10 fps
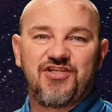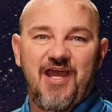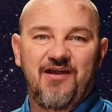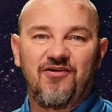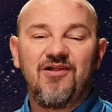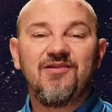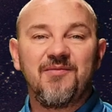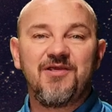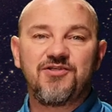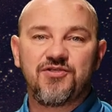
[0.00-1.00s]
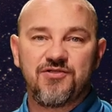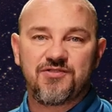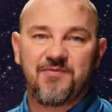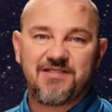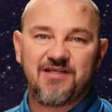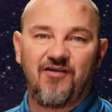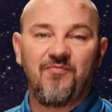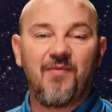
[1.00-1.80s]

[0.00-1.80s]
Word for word: channel, let me introduce myself.